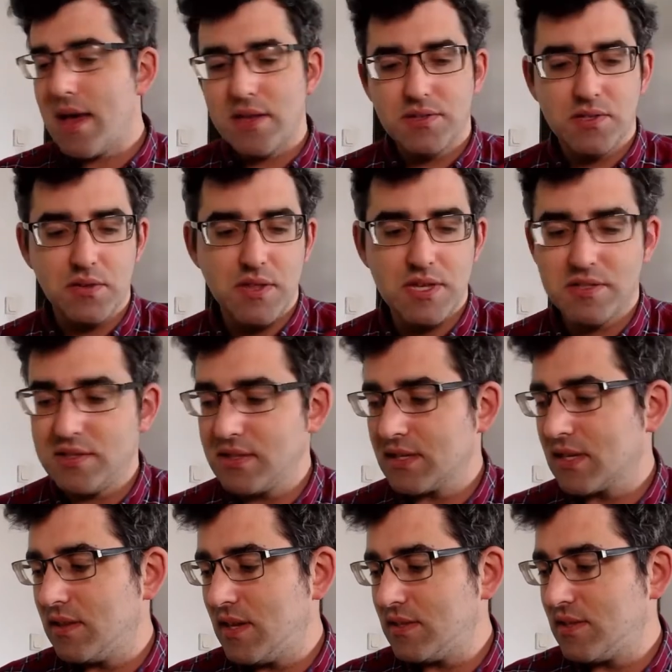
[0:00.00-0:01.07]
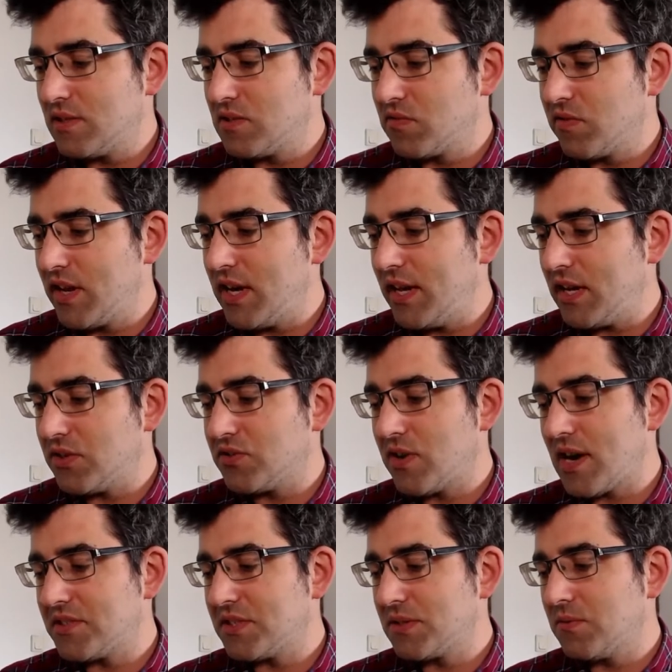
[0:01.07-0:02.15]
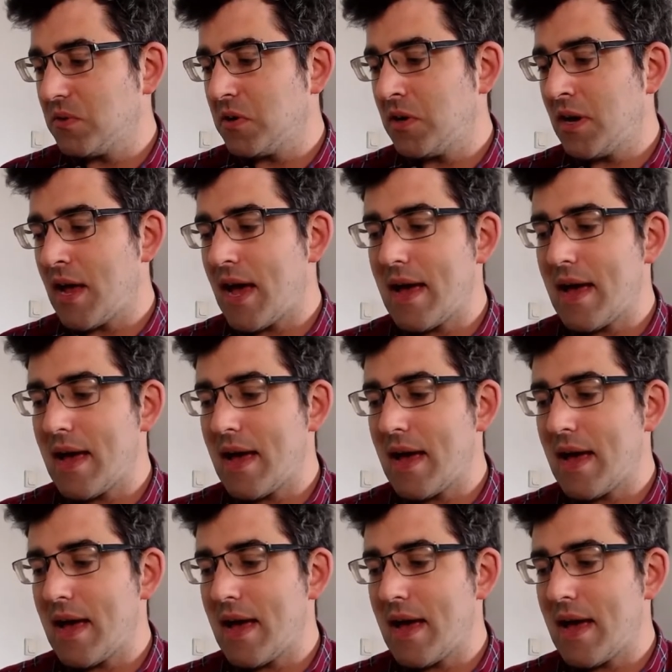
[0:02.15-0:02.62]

So this is a really interesting one.